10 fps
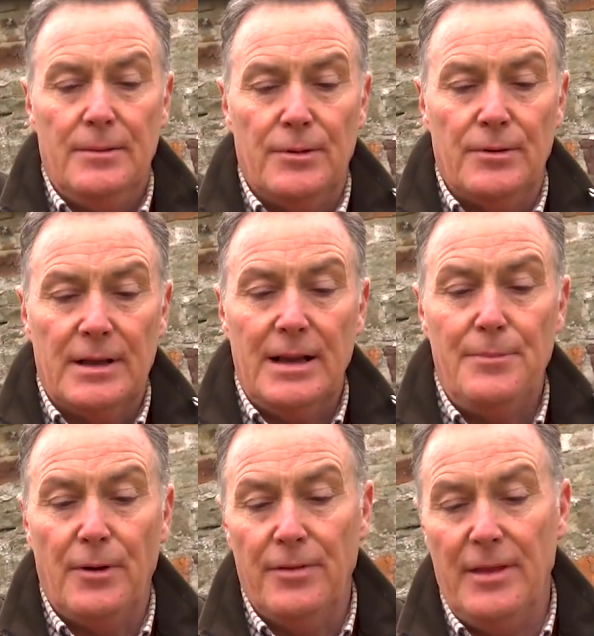put the
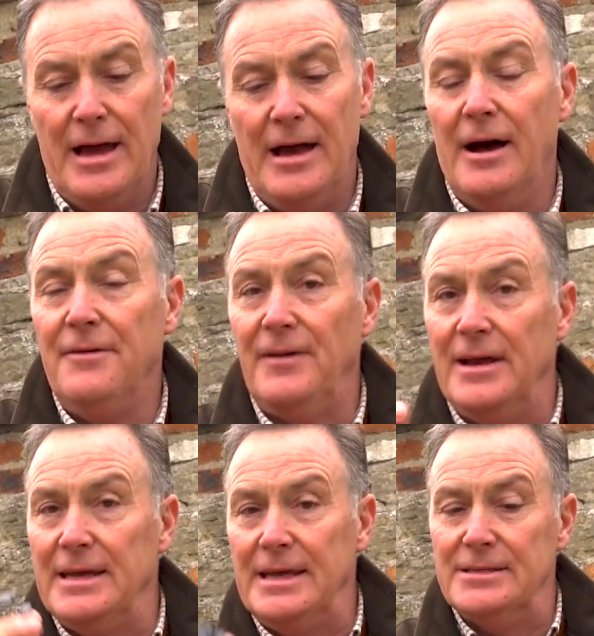clip on there. I
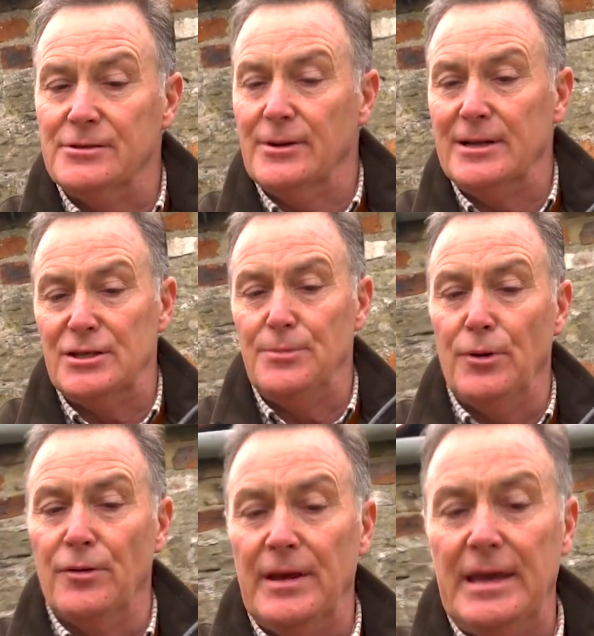find it easier to actually
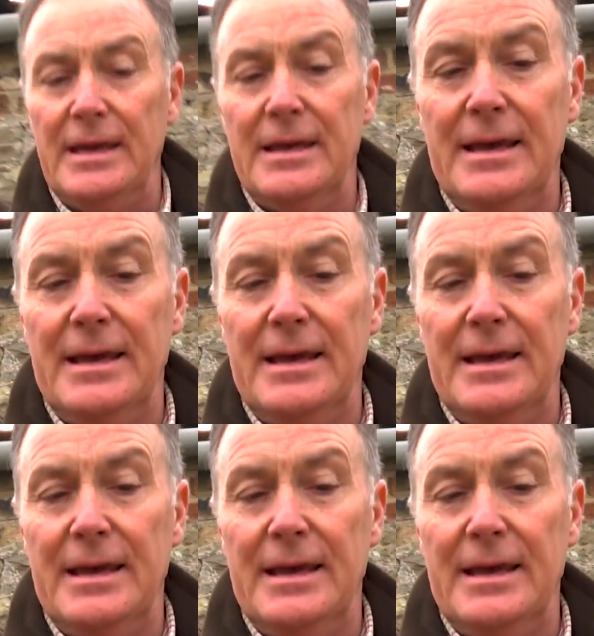put the